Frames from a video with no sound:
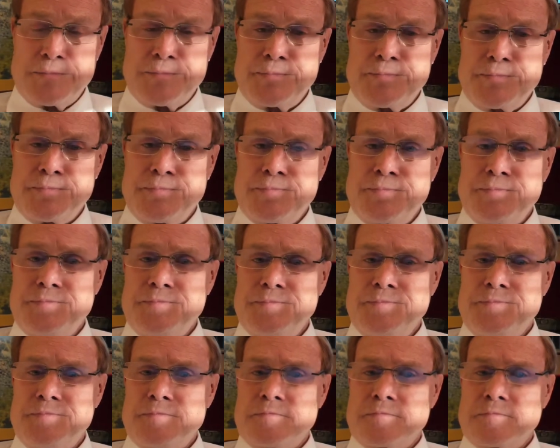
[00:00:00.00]

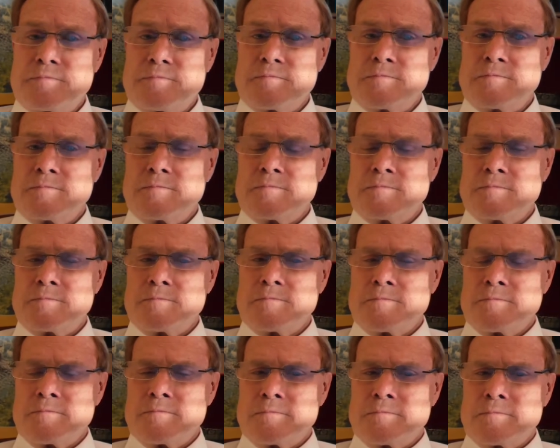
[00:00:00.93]

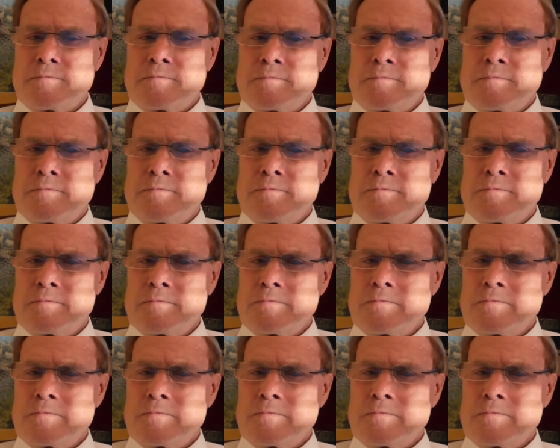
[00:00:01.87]
No one is speaking in this clip.